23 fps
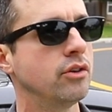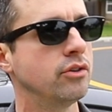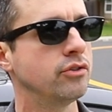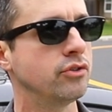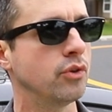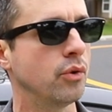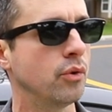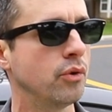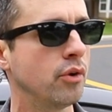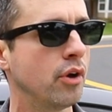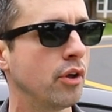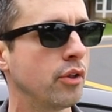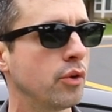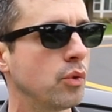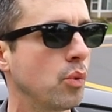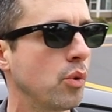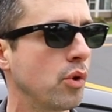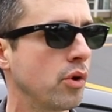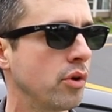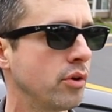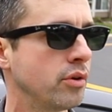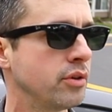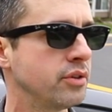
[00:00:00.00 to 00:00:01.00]
So in other
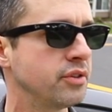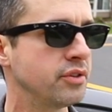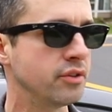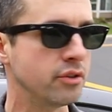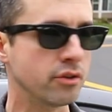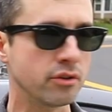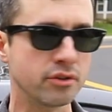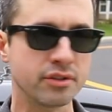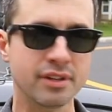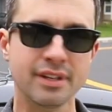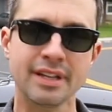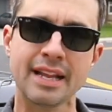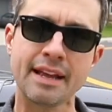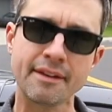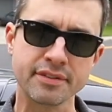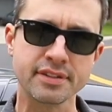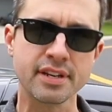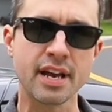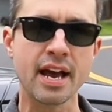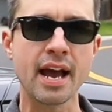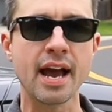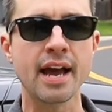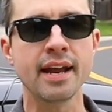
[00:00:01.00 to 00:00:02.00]
words, there's a
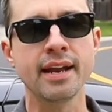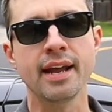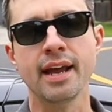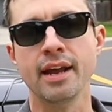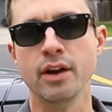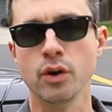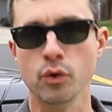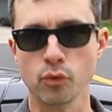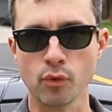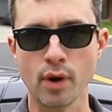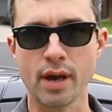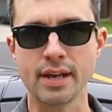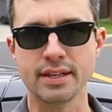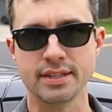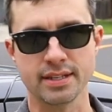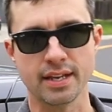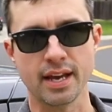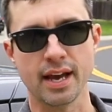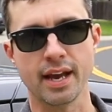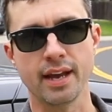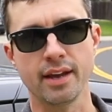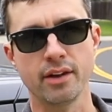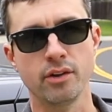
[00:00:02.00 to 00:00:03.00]
left side and a right
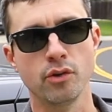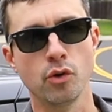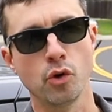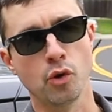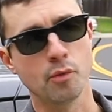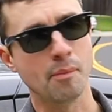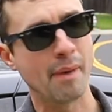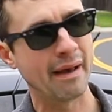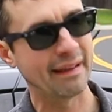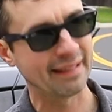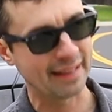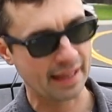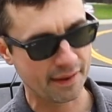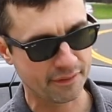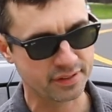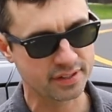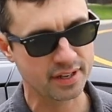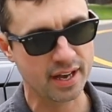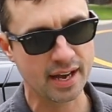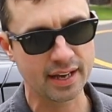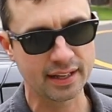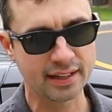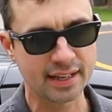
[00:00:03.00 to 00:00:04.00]
side. On my left
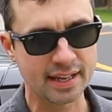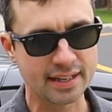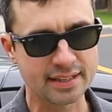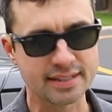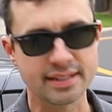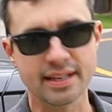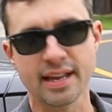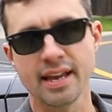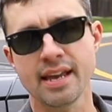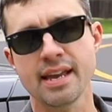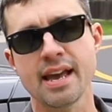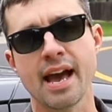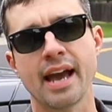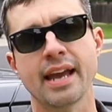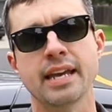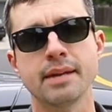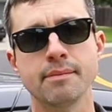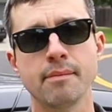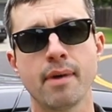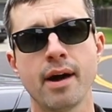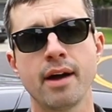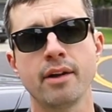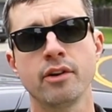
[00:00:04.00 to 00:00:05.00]
side, let's say, I
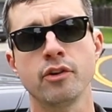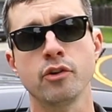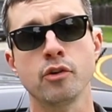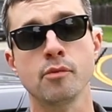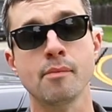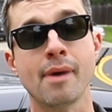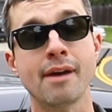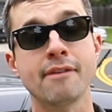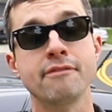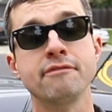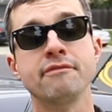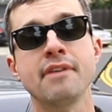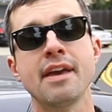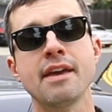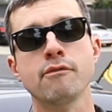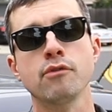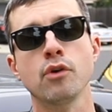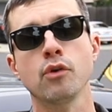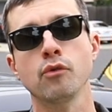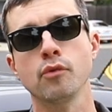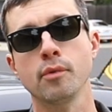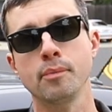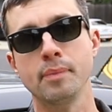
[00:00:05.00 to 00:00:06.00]
can monitor my
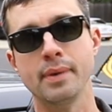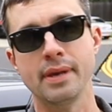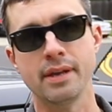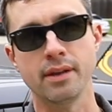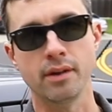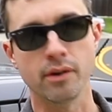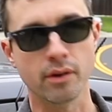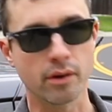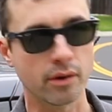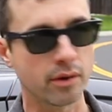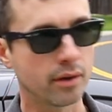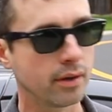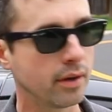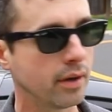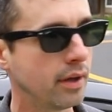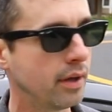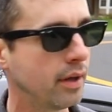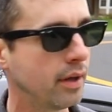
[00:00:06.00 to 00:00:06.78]
favorite repeater.